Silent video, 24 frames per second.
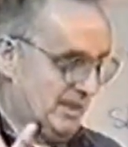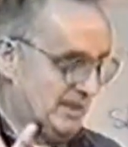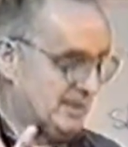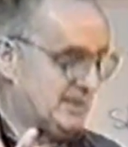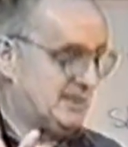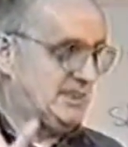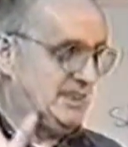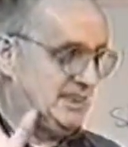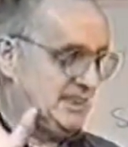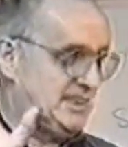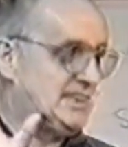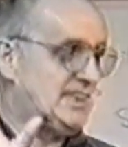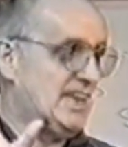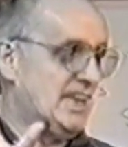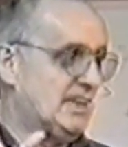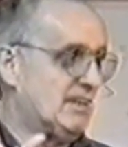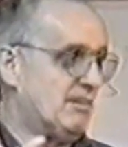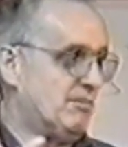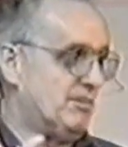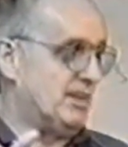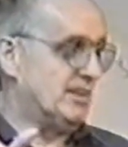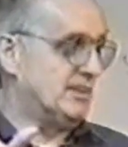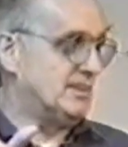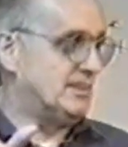of this. Just
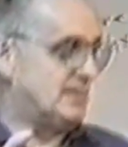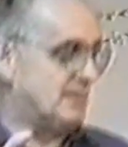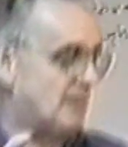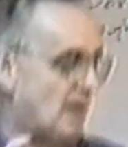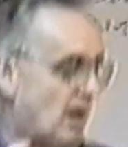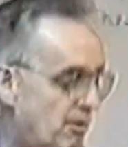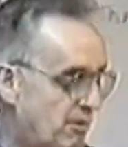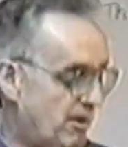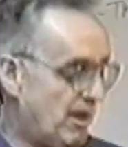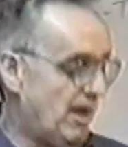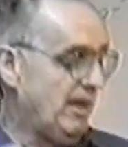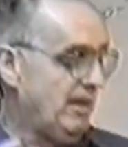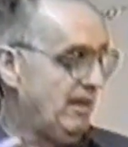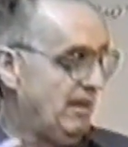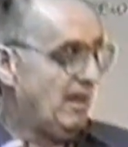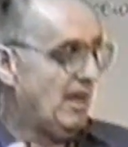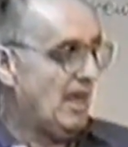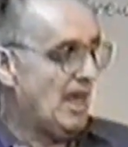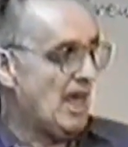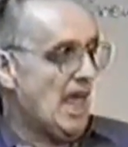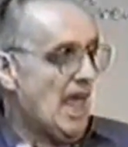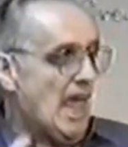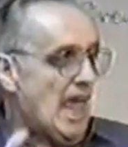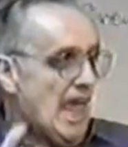think of this, all right?
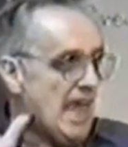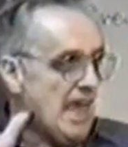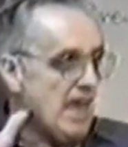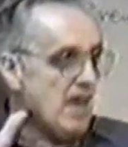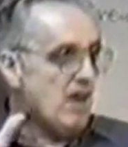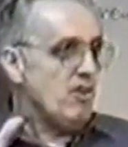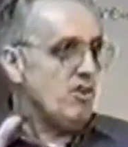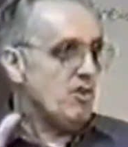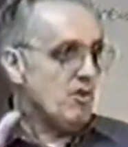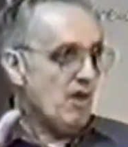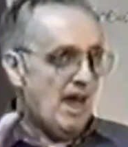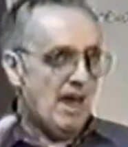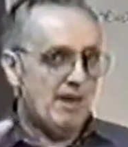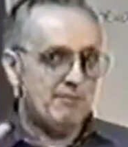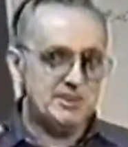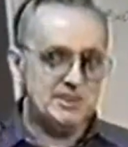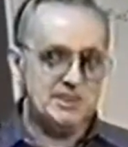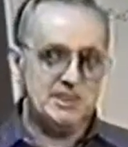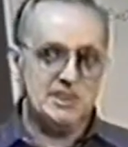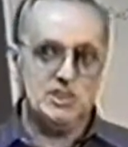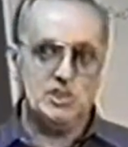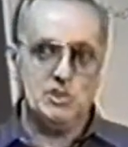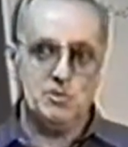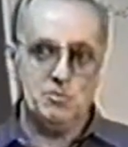Here you have a
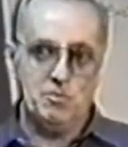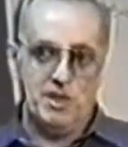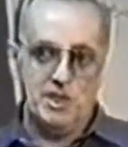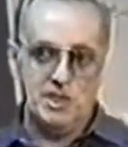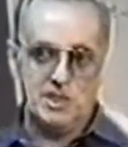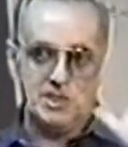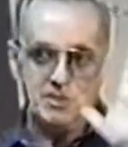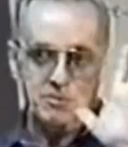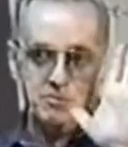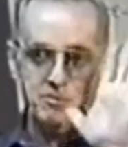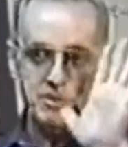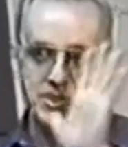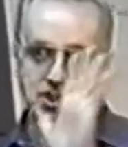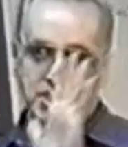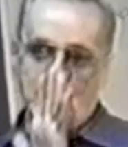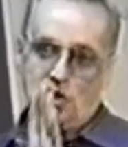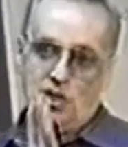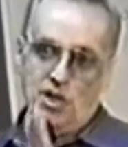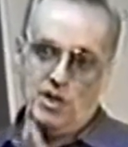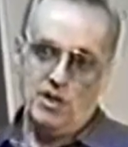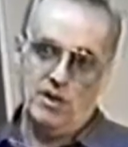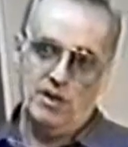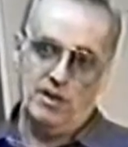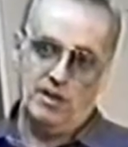situation which
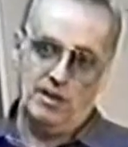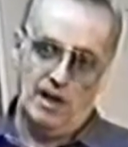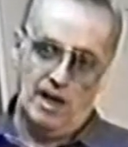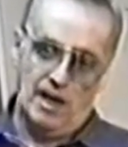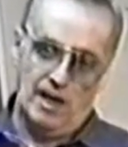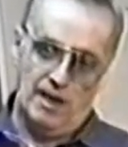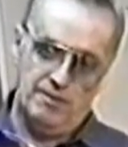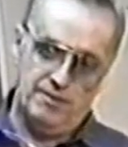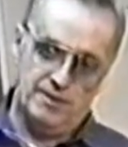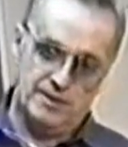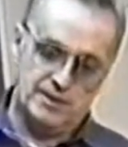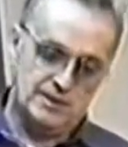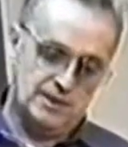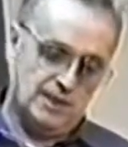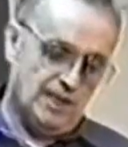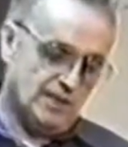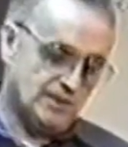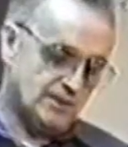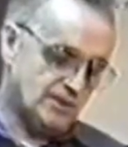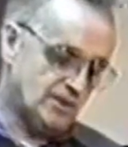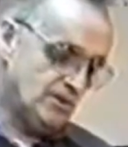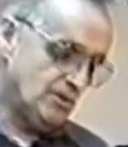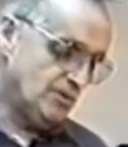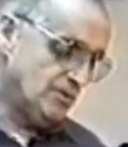occurred on this
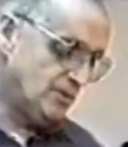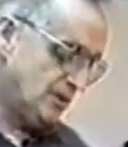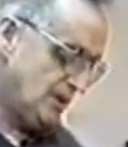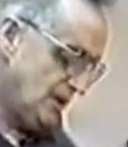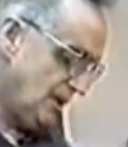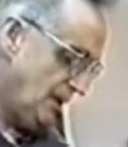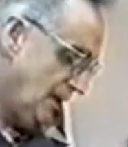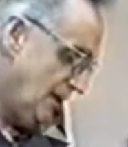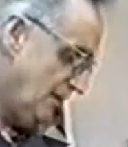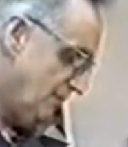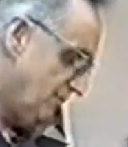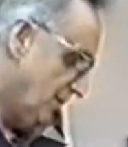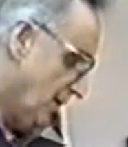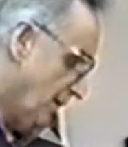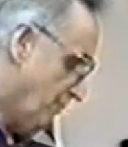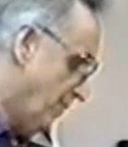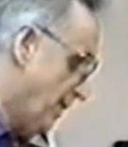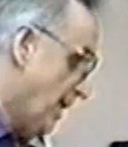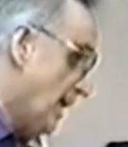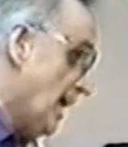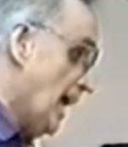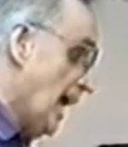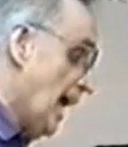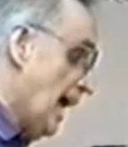last Tuesday evening
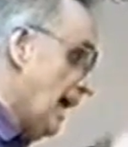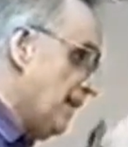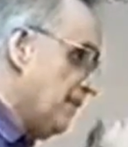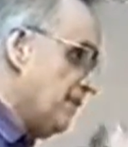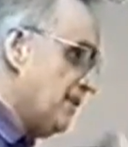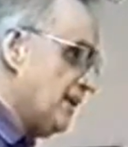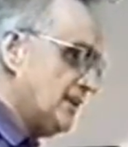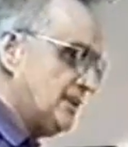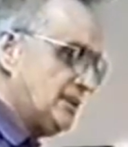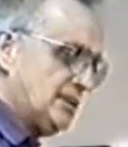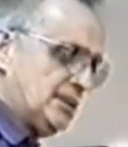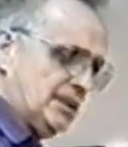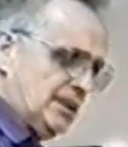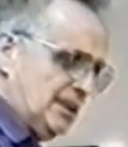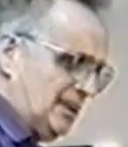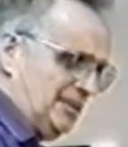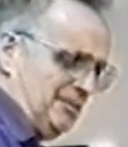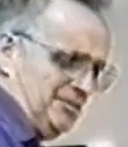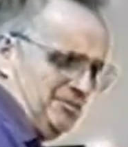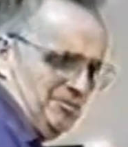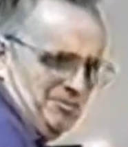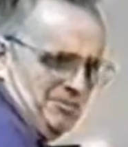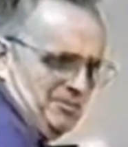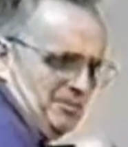in this
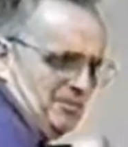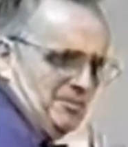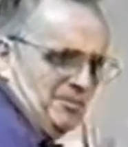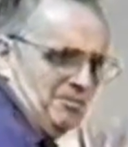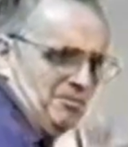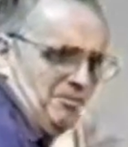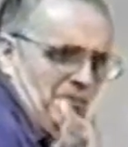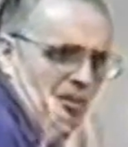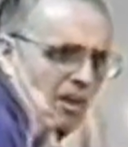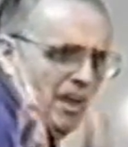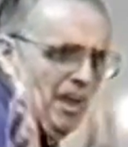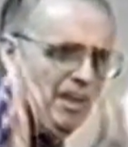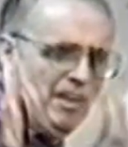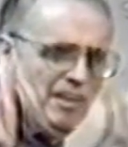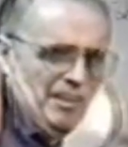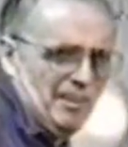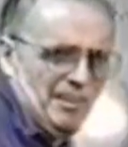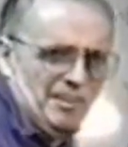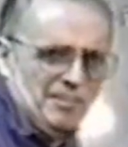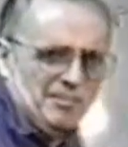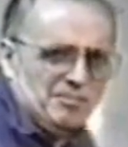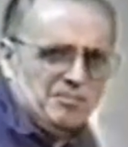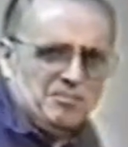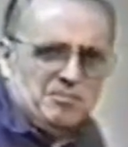little
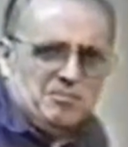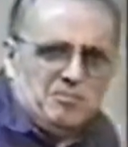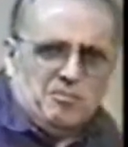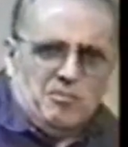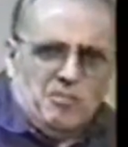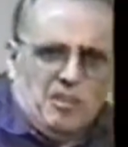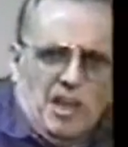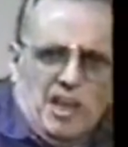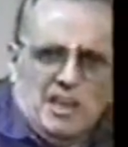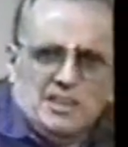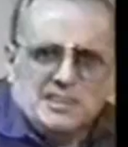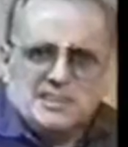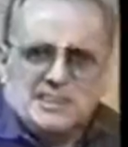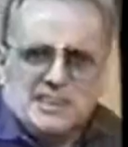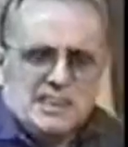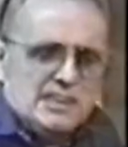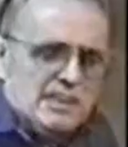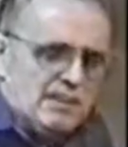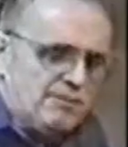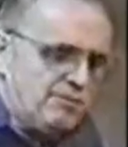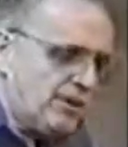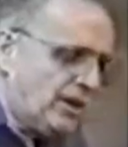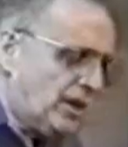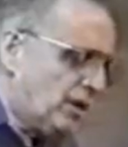
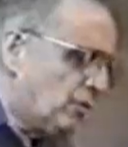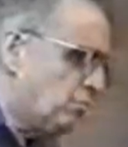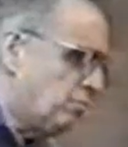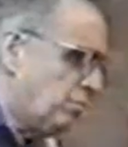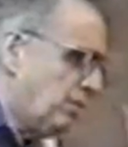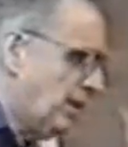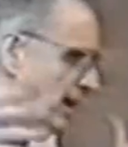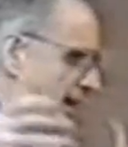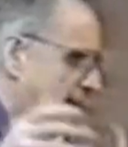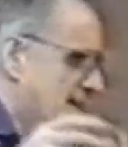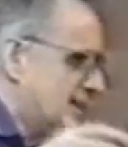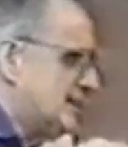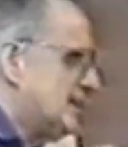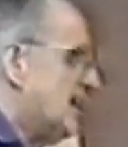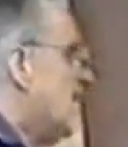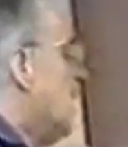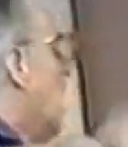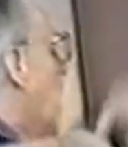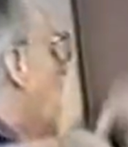insignificant place